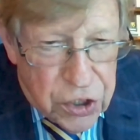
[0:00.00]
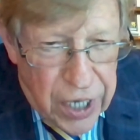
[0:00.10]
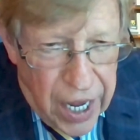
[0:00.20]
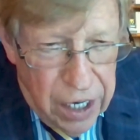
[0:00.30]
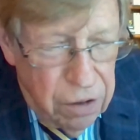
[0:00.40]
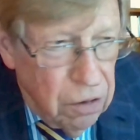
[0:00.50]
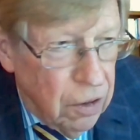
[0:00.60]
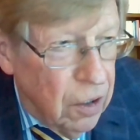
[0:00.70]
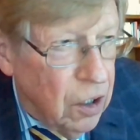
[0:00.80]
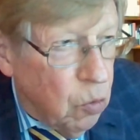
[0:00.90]
said,
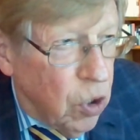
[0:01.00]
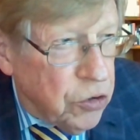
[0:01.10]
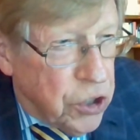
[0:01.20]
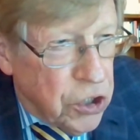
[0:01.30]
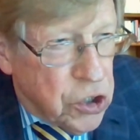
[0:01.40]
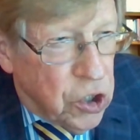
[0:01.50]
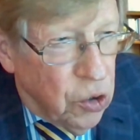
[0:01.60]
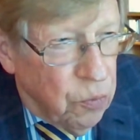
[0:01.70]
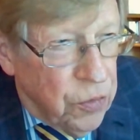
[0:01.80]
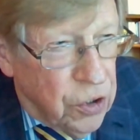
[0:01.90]
well, just
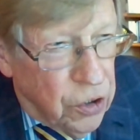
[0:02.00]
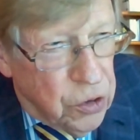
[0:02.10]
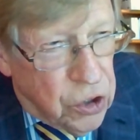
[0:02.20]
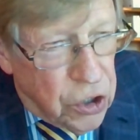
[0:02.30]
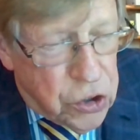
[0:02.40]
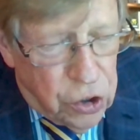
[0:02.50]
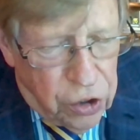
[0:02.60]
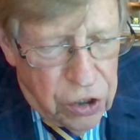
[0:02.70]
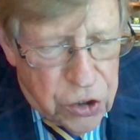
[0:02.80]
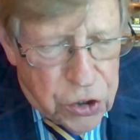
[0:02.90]
your
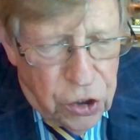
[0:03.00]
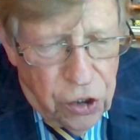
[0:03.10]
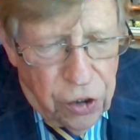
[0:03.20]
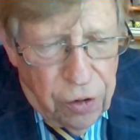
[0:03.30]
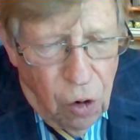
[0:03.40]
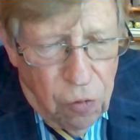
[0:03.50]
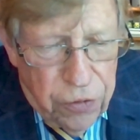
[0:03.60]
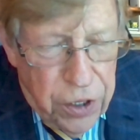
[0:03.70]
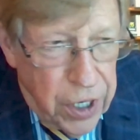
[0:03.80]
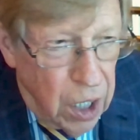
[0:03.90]
concern
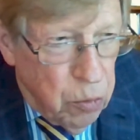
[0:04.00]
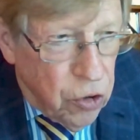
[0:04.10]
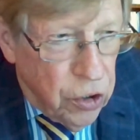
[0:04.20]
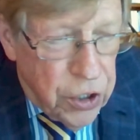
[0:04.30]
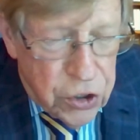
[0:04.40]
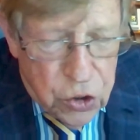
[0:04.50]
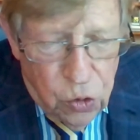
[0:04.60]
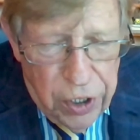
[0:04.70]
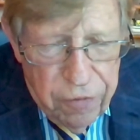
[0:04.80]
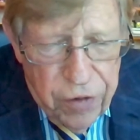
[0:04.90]
over the neighborhood that
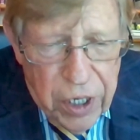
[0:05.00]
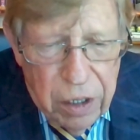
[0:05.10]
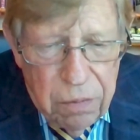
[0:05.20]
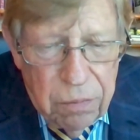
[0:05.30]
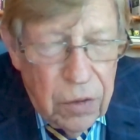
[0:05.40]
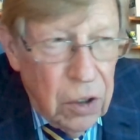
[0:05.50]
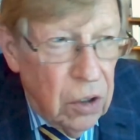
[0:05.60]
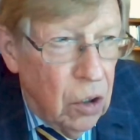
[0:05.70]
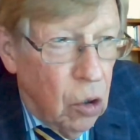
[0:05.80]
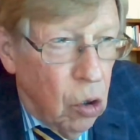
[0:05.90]
you live in,
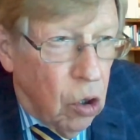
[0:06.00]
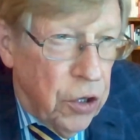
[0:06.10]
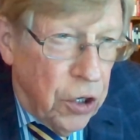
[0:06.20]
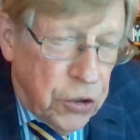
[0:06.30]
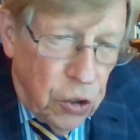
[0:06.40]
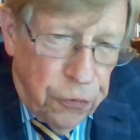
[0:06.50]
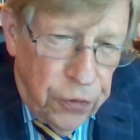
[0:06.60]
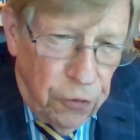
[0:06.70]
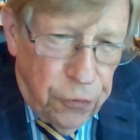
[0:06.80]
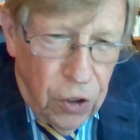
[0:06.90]
or that you're
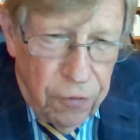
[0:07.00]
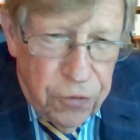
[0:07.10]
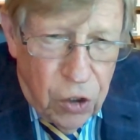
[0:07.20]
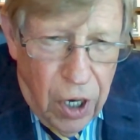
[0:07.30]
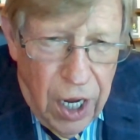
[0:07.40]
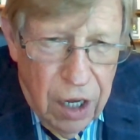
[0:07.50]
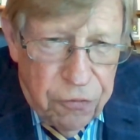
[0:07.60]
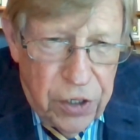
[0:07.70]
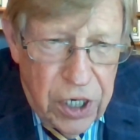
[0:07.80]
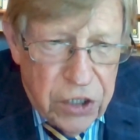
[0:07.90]
fearful of your
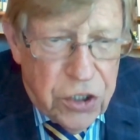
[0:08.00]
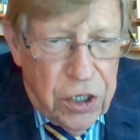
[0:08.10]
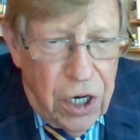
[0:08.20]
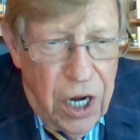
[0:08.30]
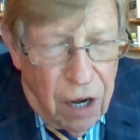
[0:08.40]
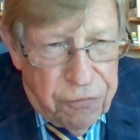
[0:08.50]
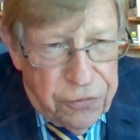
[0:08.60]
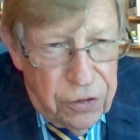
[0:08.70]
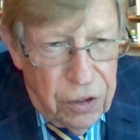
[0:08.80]
life, isn't enough